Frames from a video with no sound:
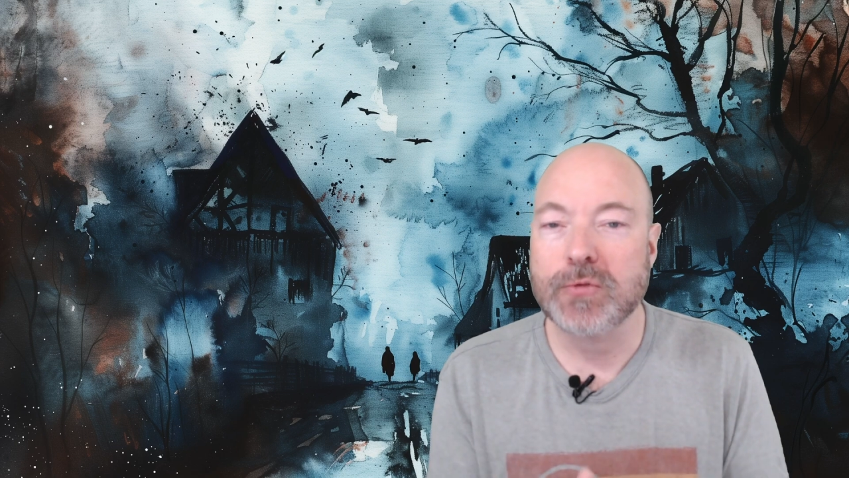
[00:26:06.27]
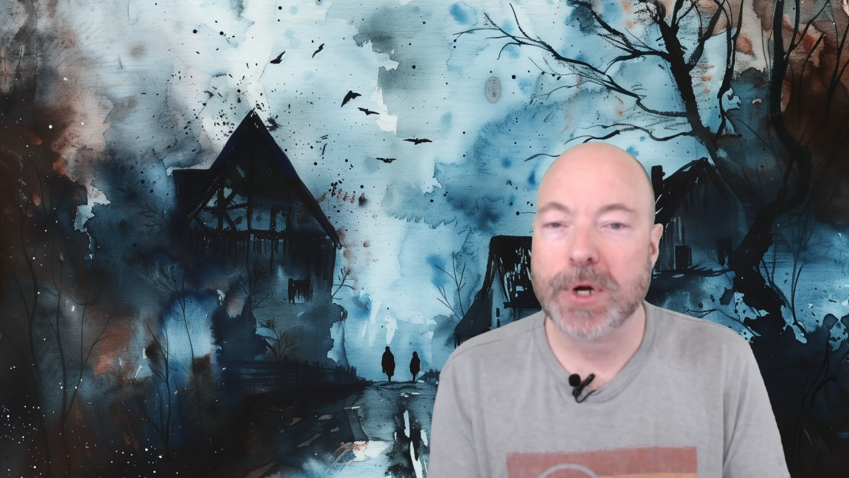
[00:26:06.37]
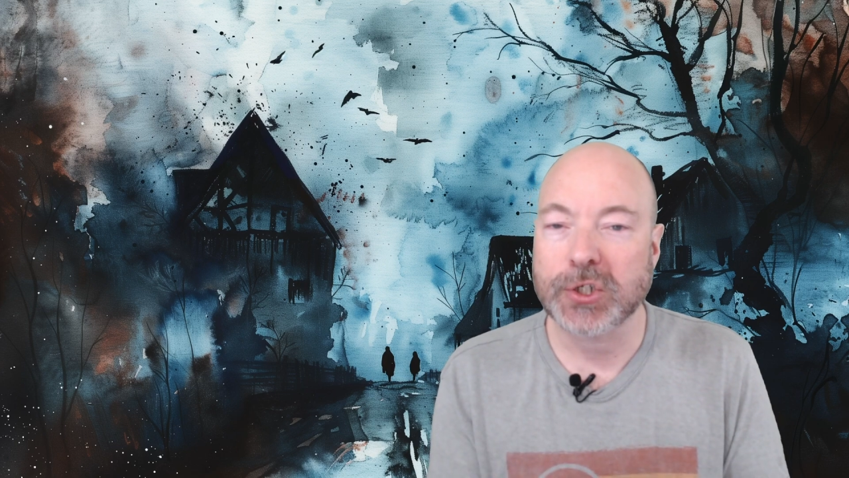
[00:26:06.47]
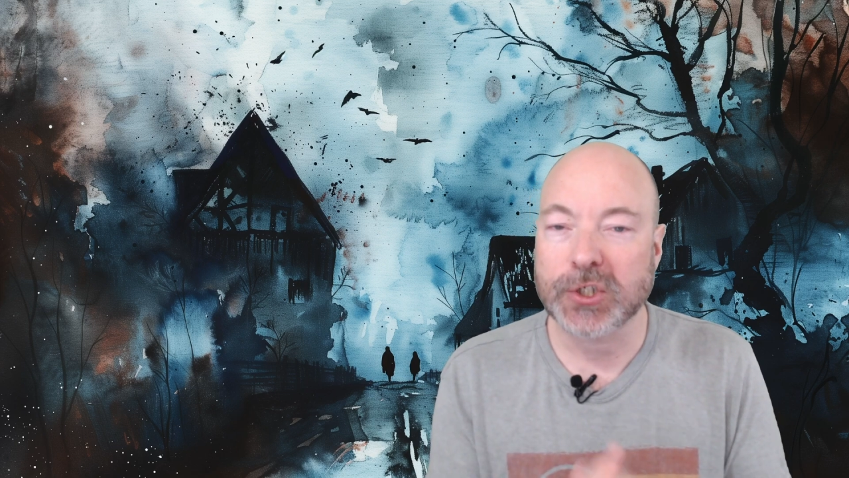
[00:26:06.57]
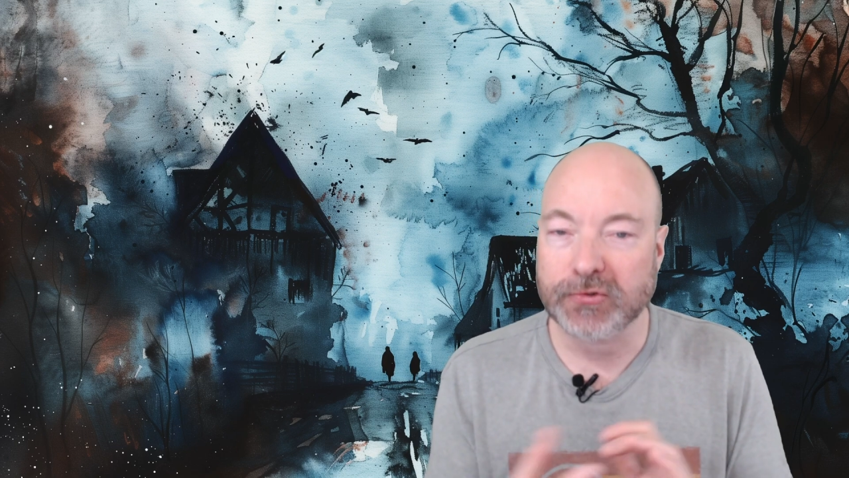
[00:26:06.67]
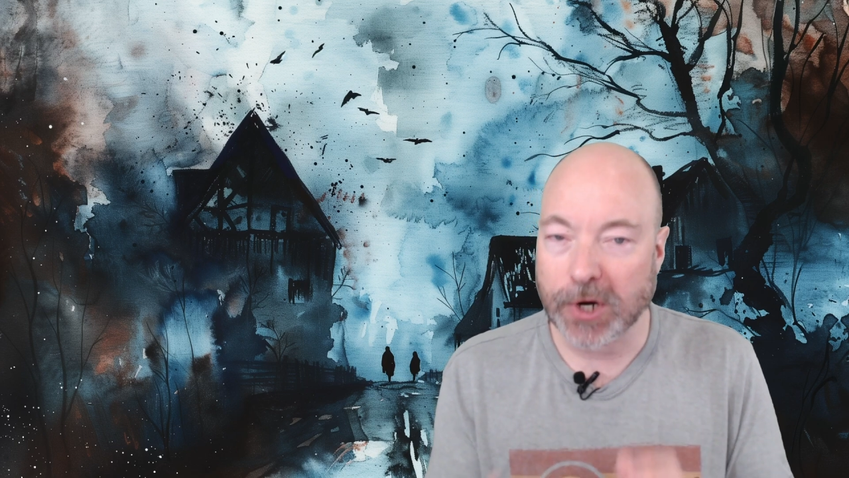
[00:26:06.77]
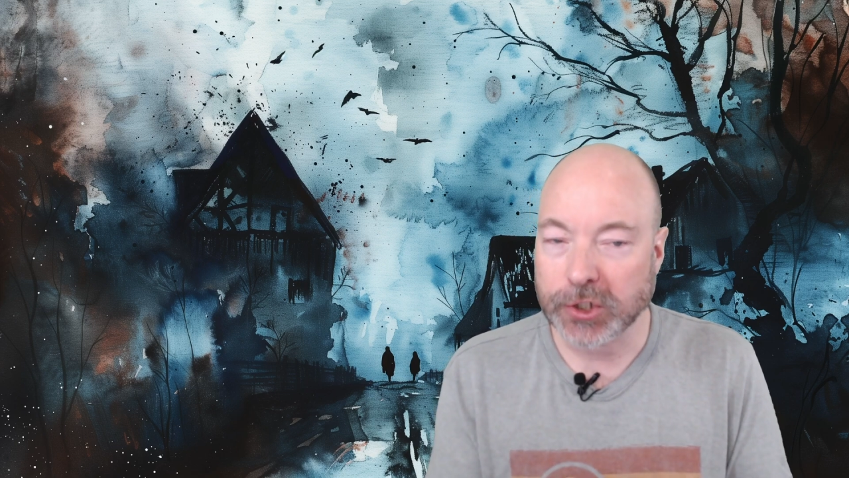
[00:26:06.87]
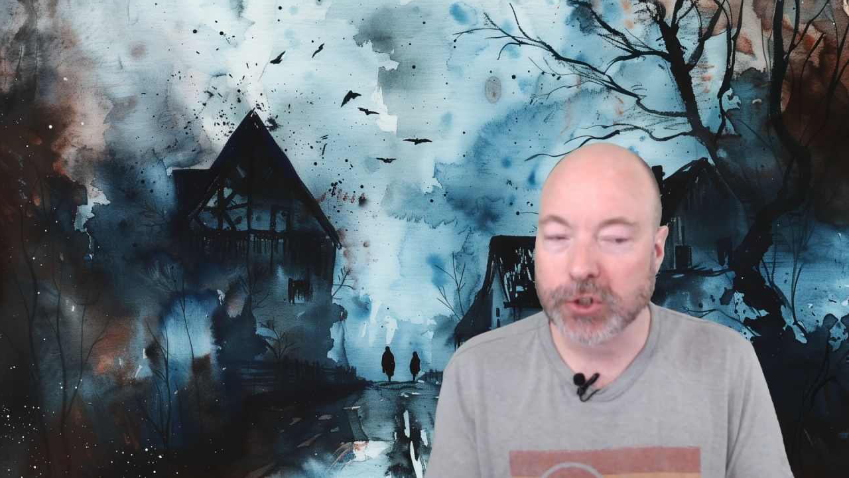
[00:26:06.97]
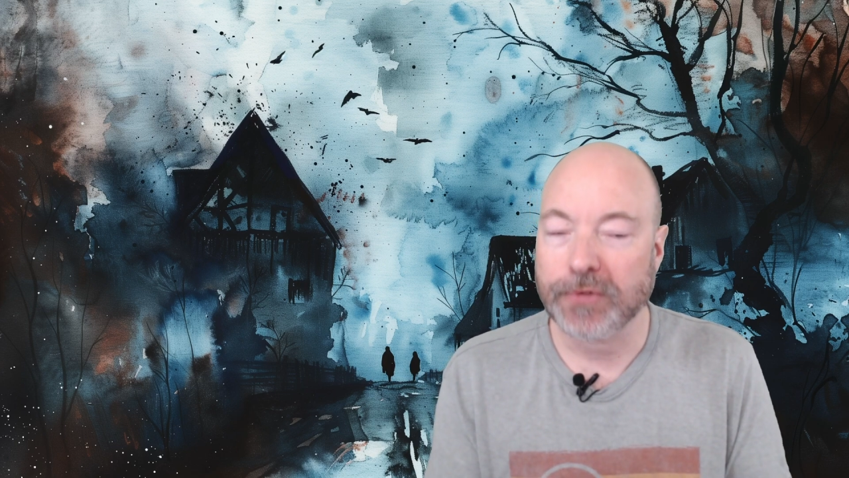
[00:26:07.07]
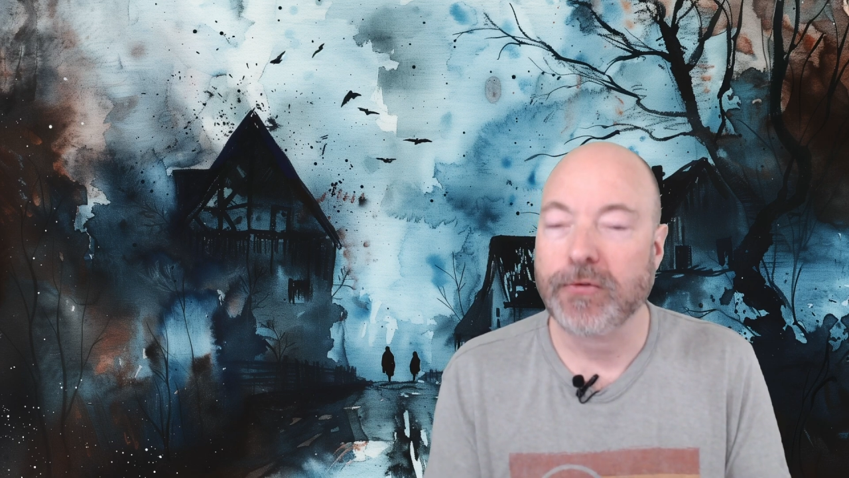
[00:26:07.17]
much
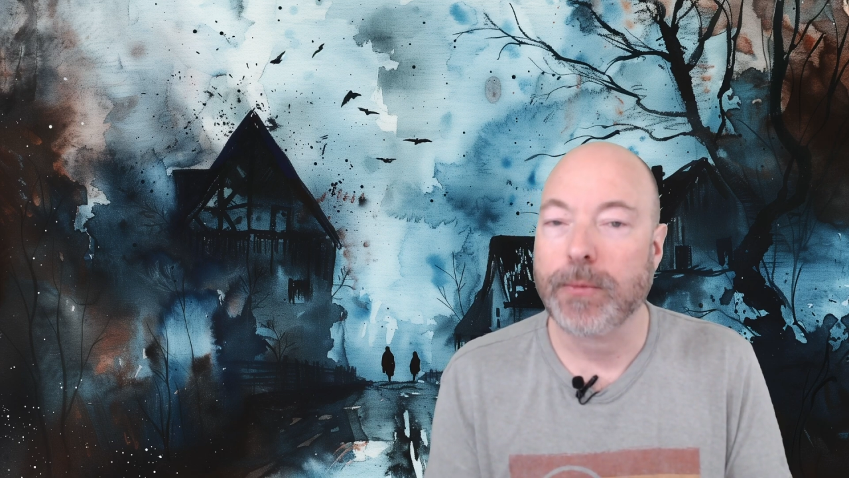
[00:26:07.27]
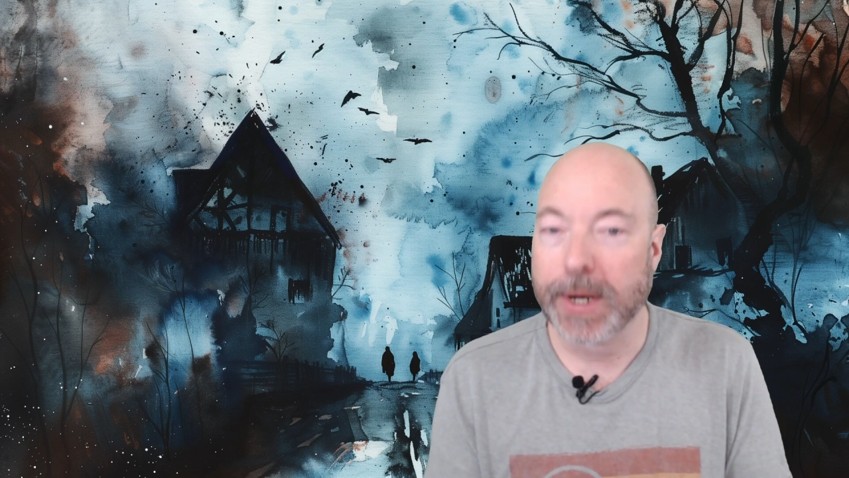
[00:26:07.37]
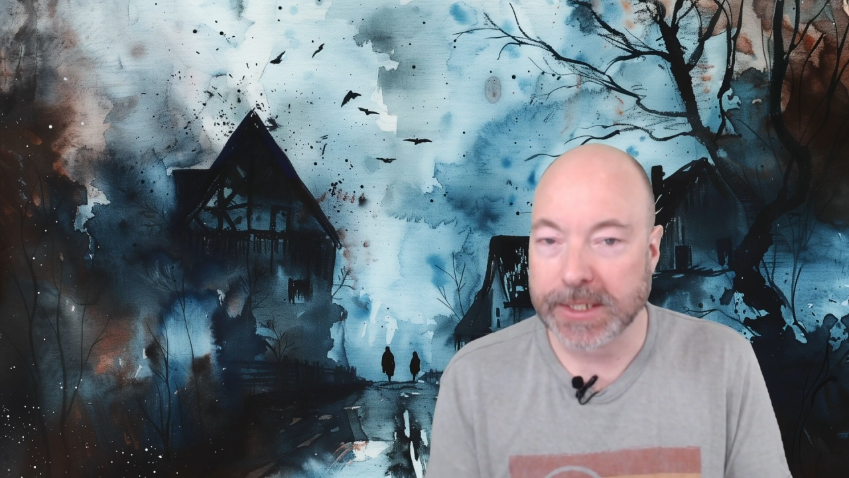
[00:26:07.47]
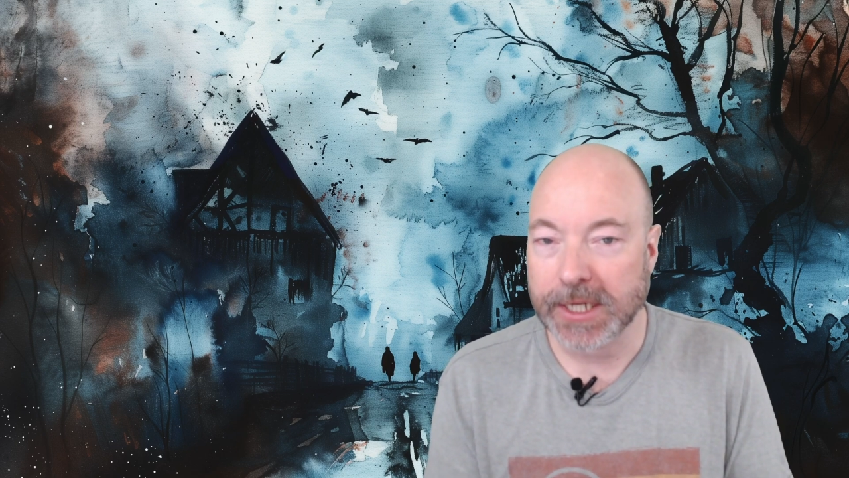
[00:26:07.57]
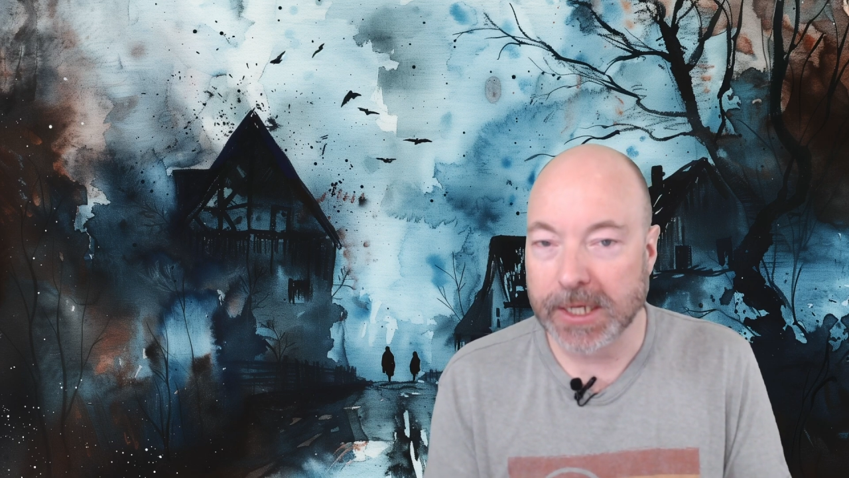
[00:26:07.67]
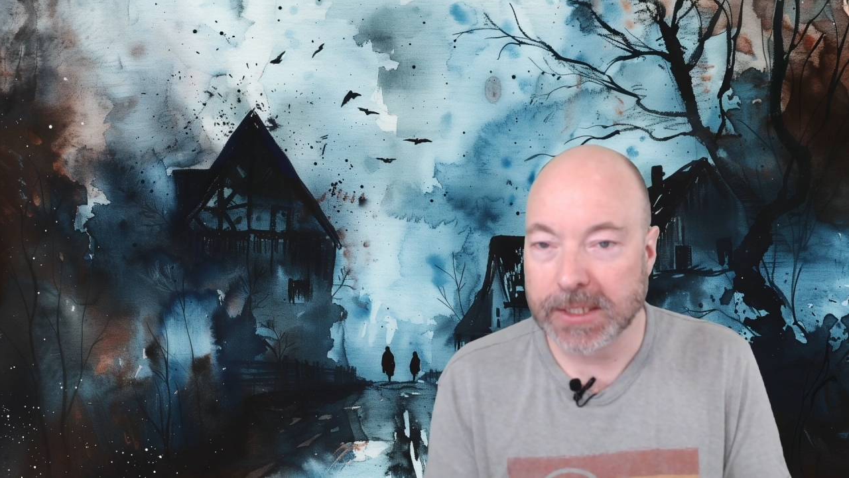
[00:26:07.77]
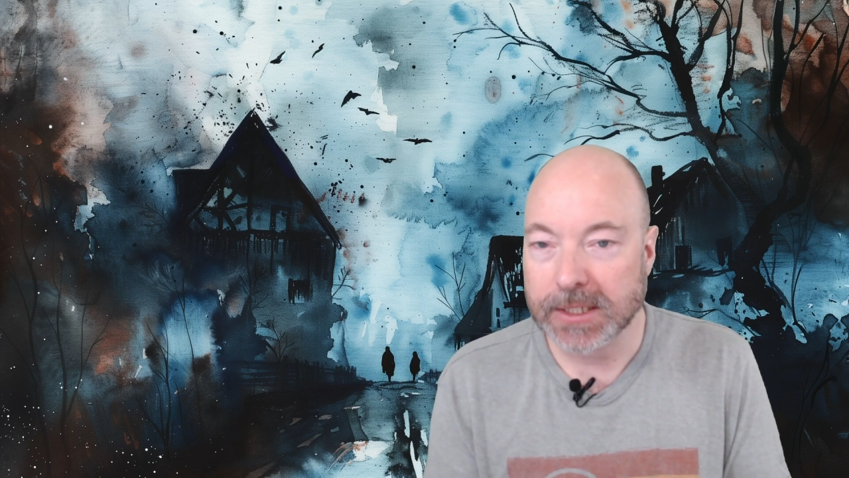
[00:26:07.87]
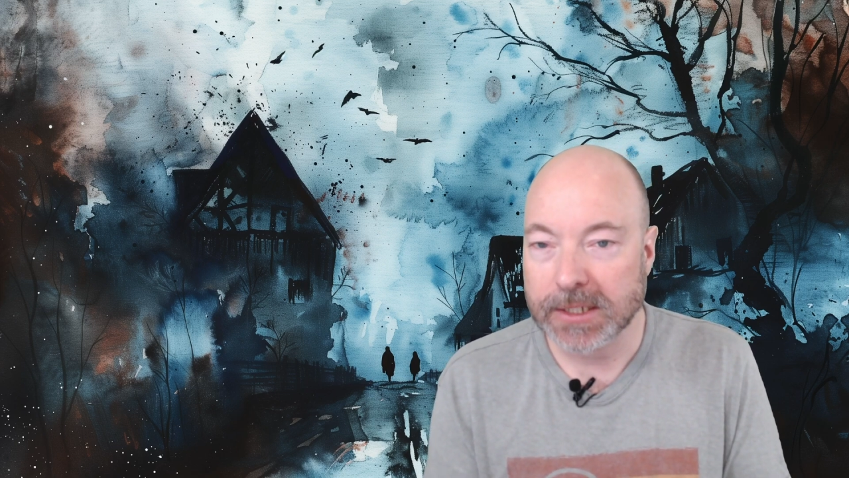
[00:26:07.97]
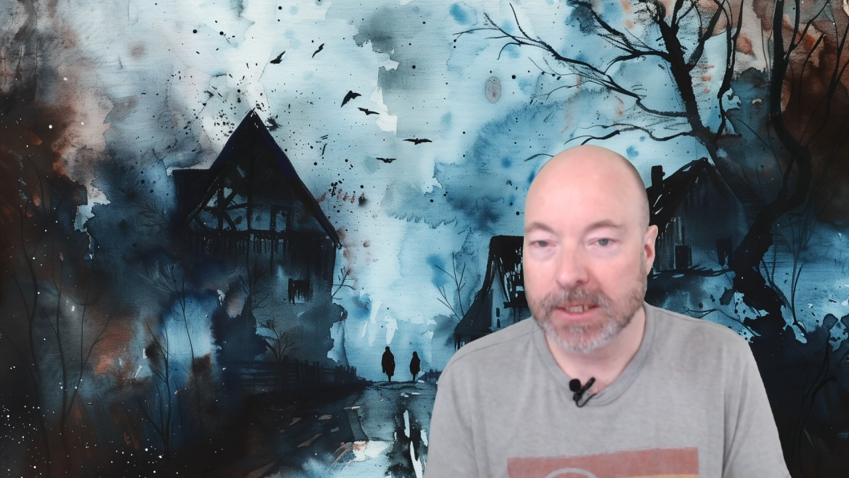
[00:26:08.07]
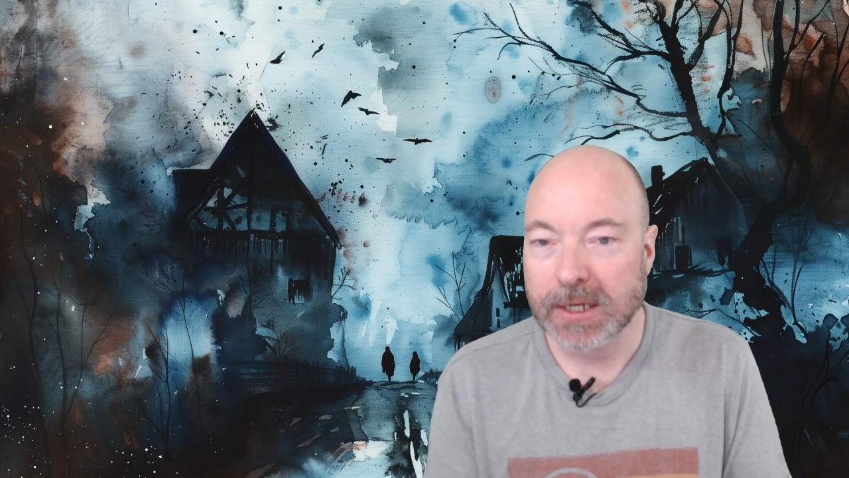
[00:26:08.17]
structure for my taste.